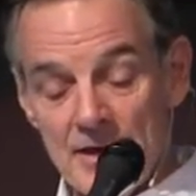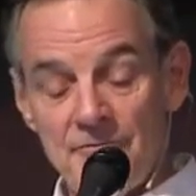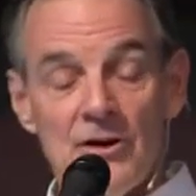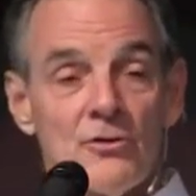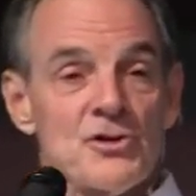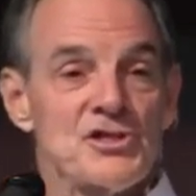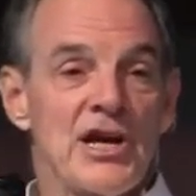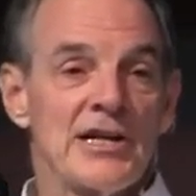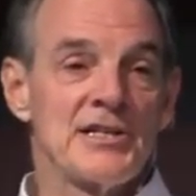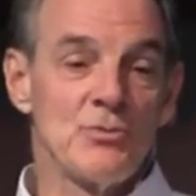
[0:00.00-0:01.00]
They felt
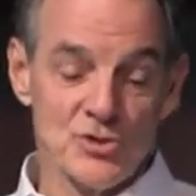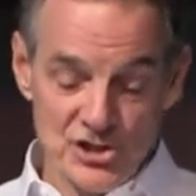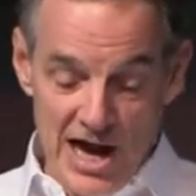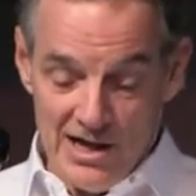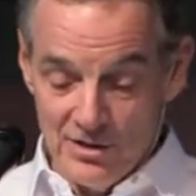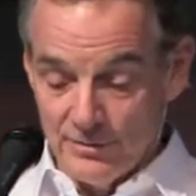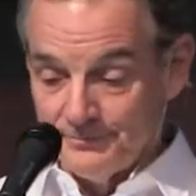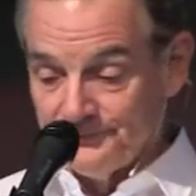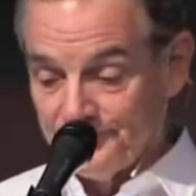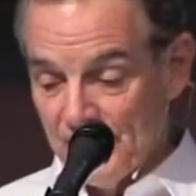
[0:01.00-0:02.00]
Christianity was
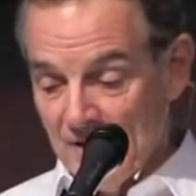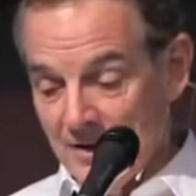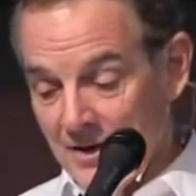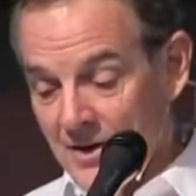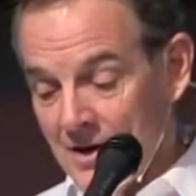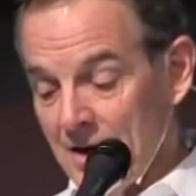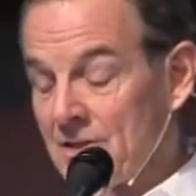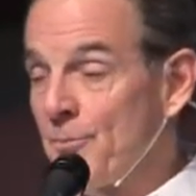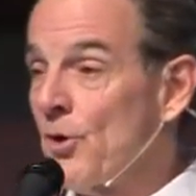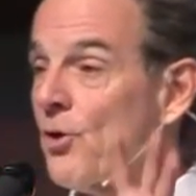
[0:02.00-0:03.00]
shallow.
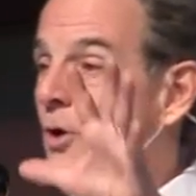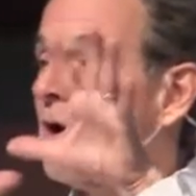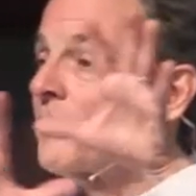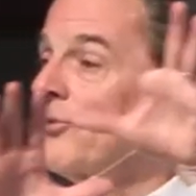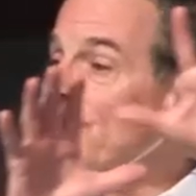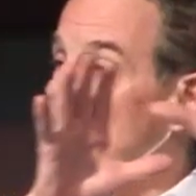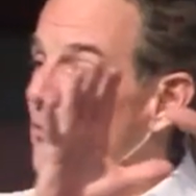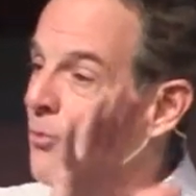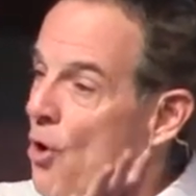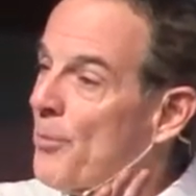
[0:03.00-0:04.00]
Uh, the book chronicles
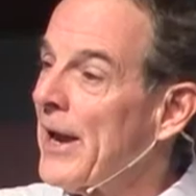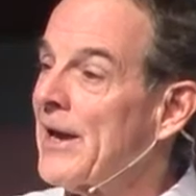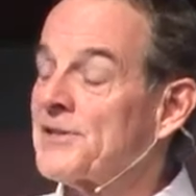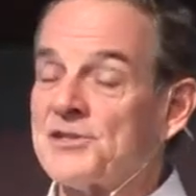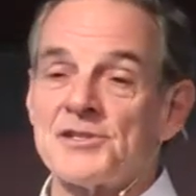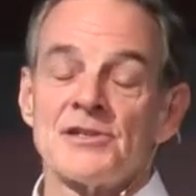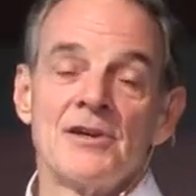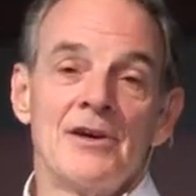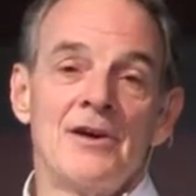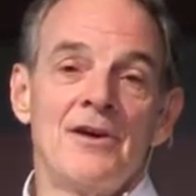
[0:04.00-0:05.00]
their romance,
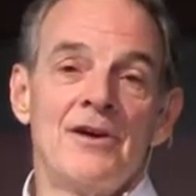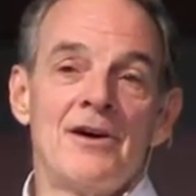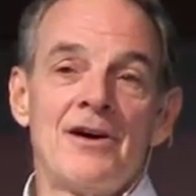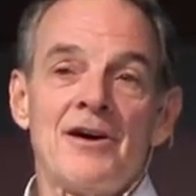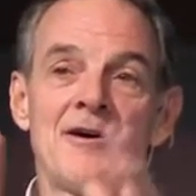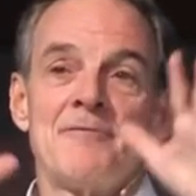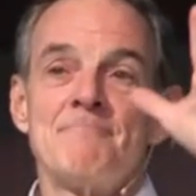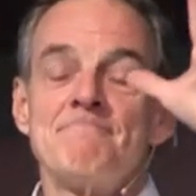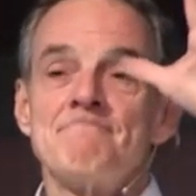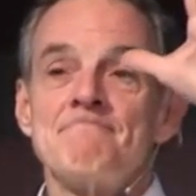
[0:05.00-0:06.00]

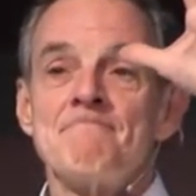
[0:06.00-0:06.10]
um,